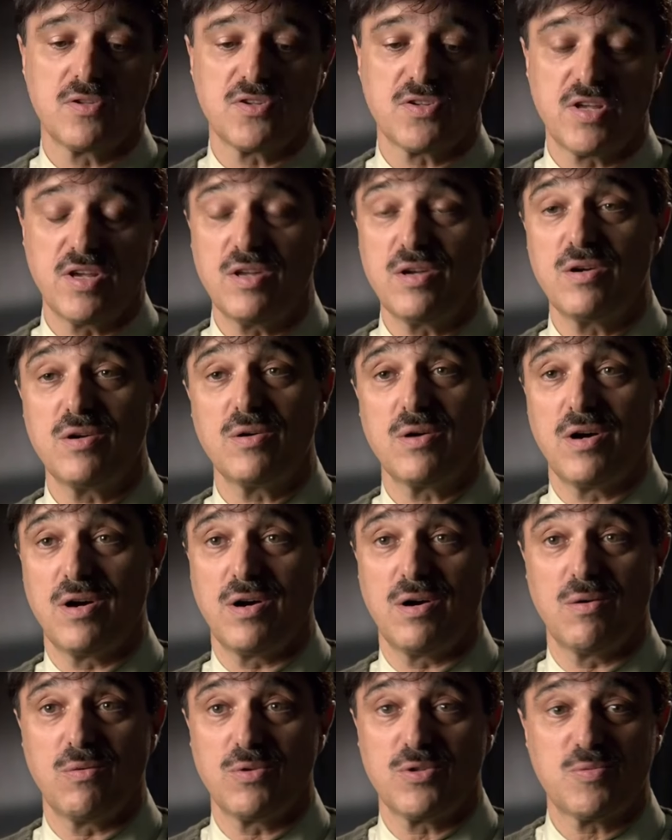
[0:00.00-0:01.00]
Skinner
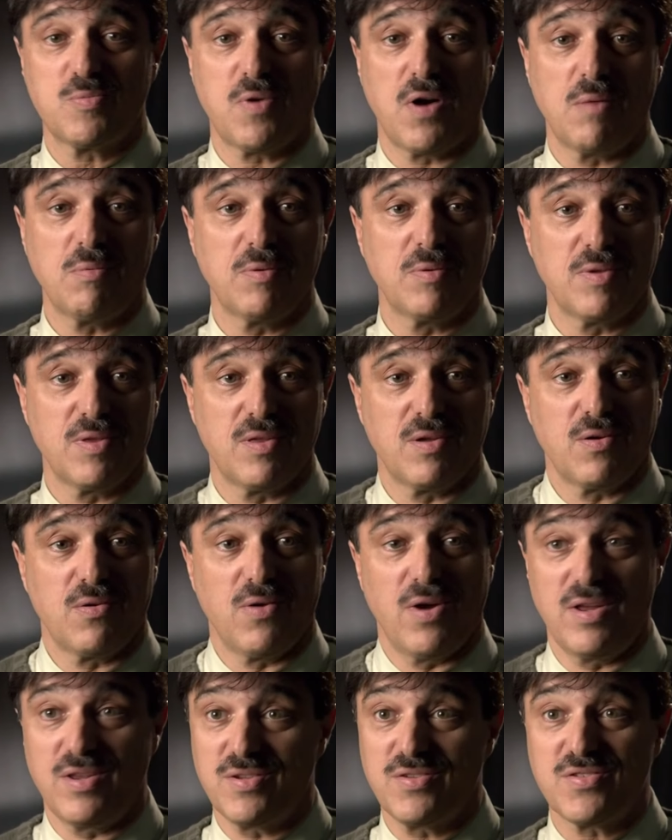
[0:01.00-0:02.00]
uh, was probably the
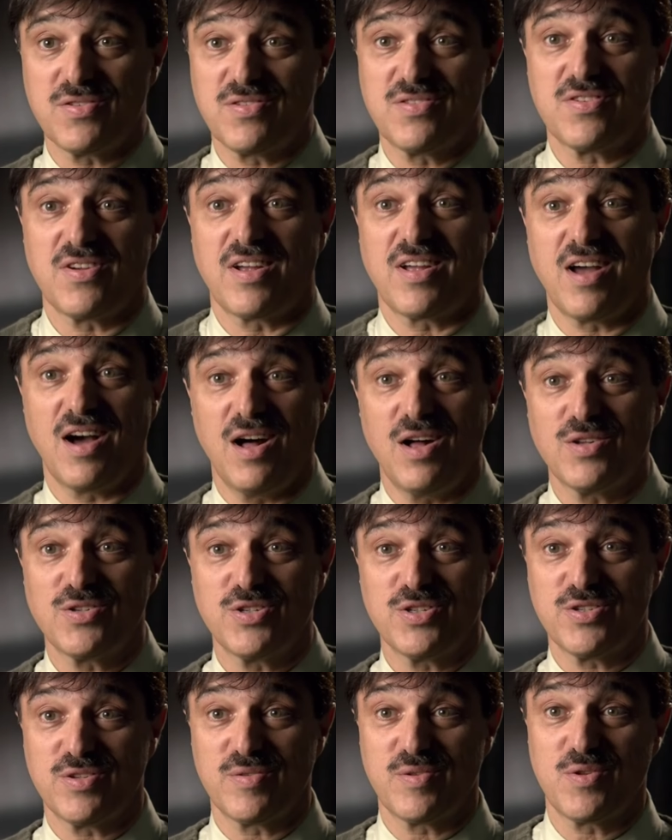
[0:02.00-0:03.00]
greatest
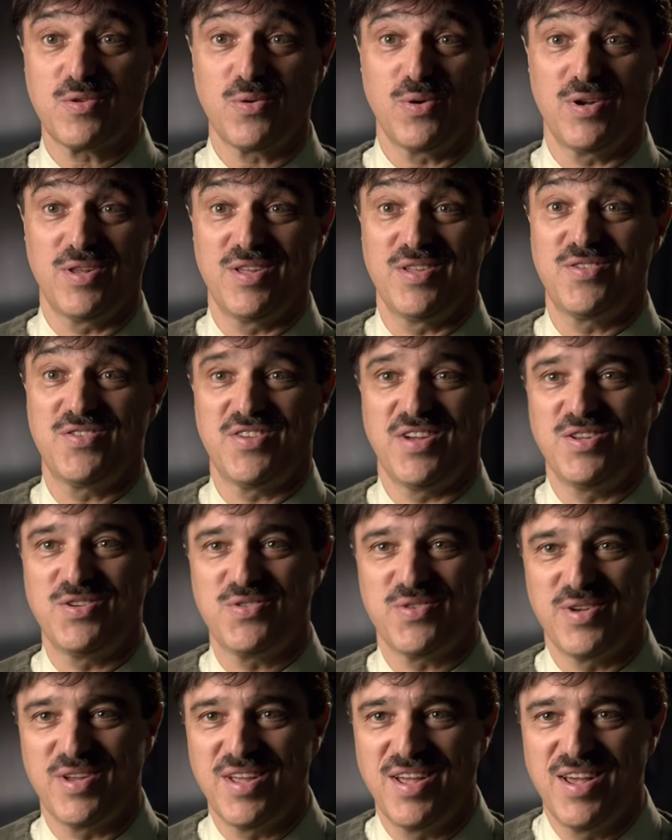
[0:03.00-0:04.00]
psychologist of the 20th
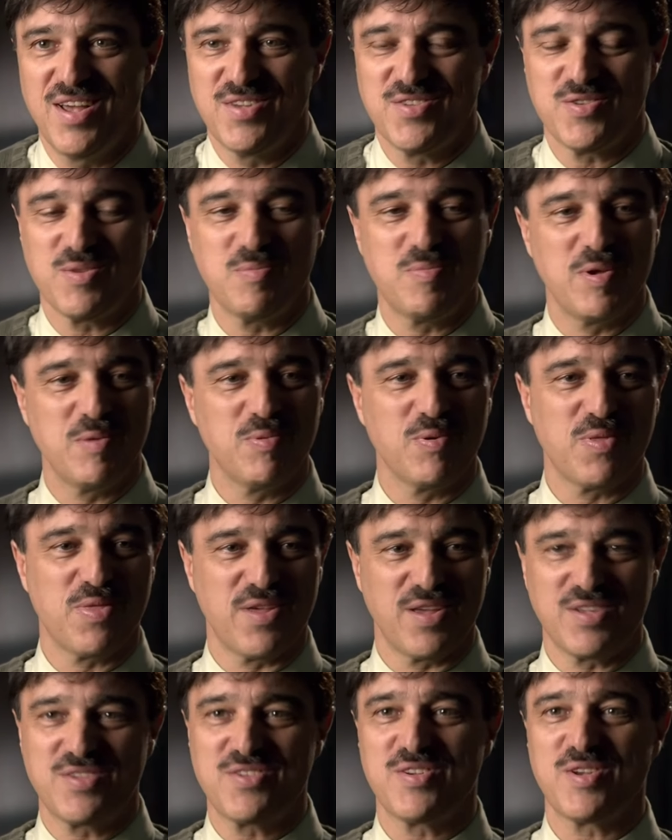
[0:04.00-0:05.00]
century. Some people
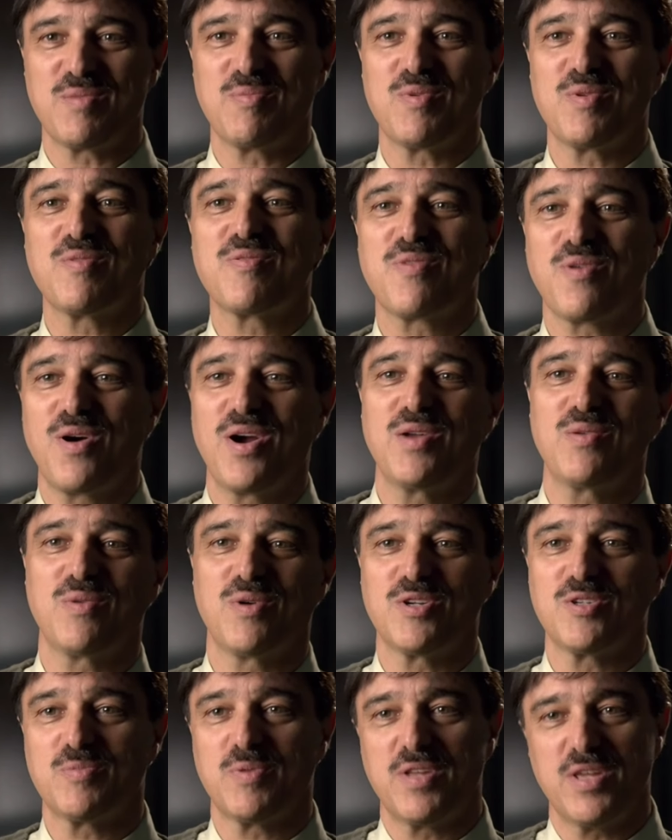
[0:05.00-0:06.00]
think Sigmund Freud
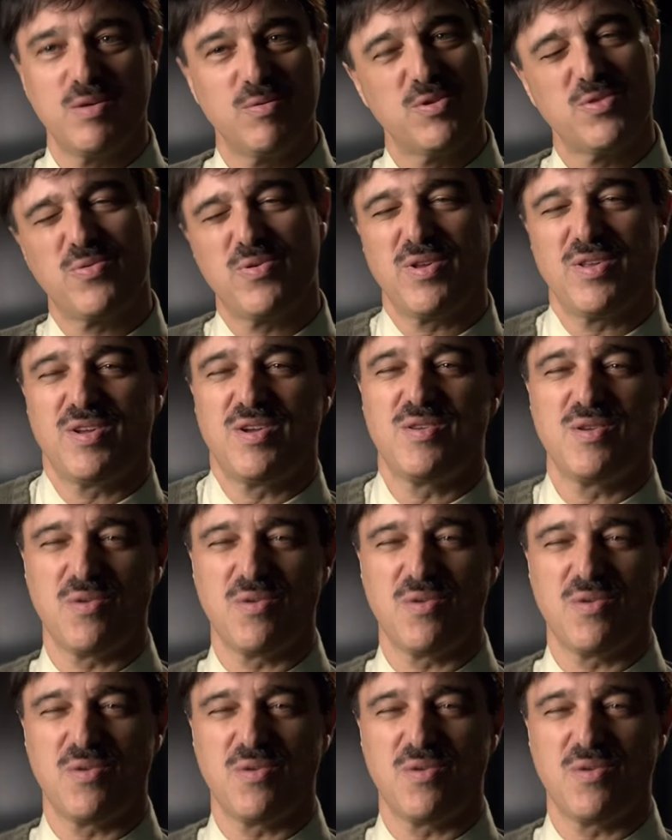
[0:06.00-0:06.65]
was, but he was really a